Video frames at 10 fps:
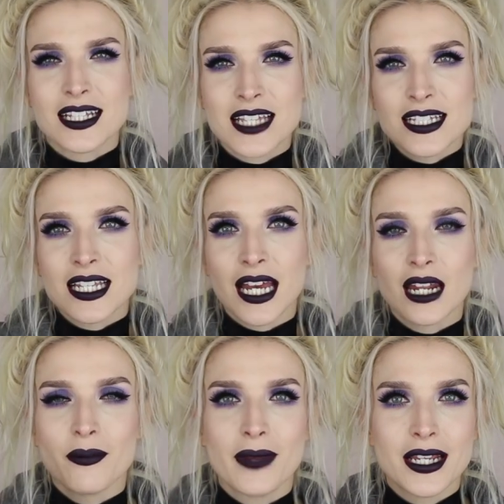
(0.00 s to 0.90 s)
It says it
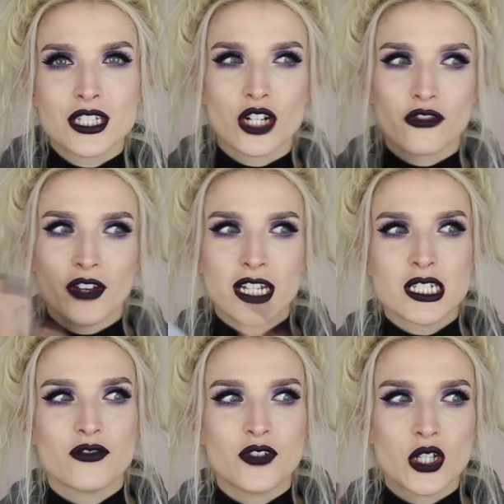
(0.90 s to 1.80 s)
kind of makes your
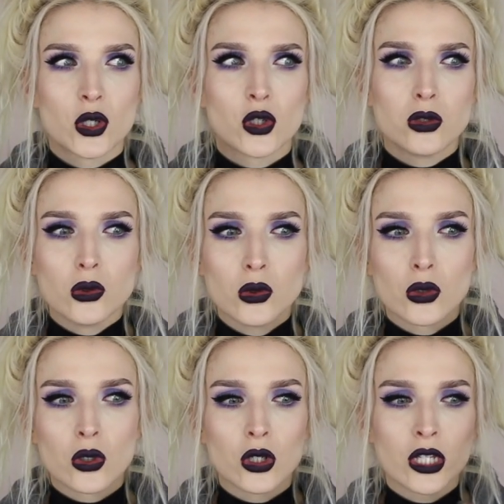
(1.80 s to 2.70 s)
face feel
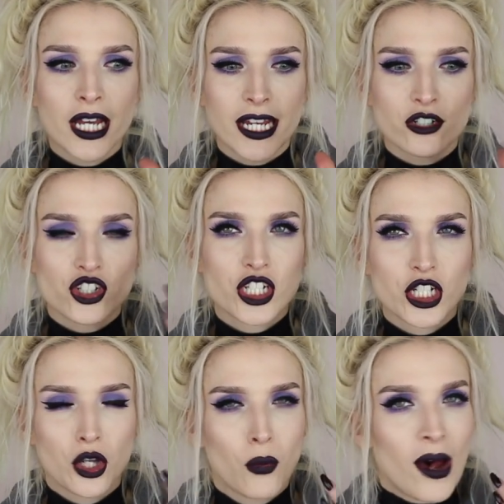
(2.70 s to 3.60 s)
cool and
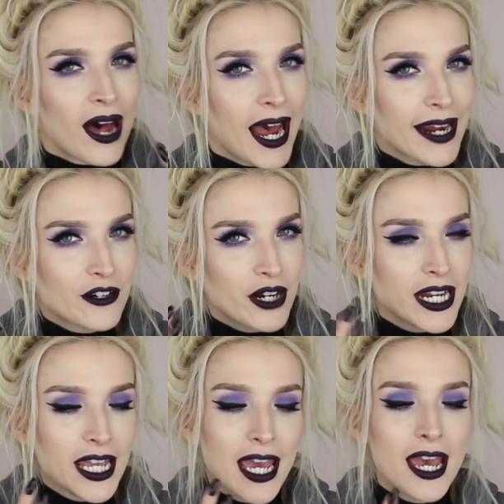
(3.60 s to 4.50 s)
chill while
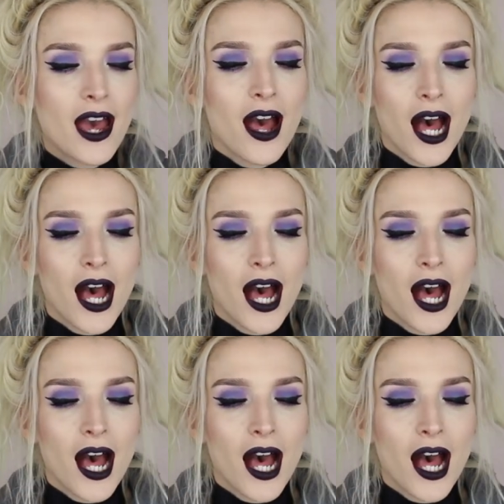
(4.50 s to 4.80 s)
hydrating it.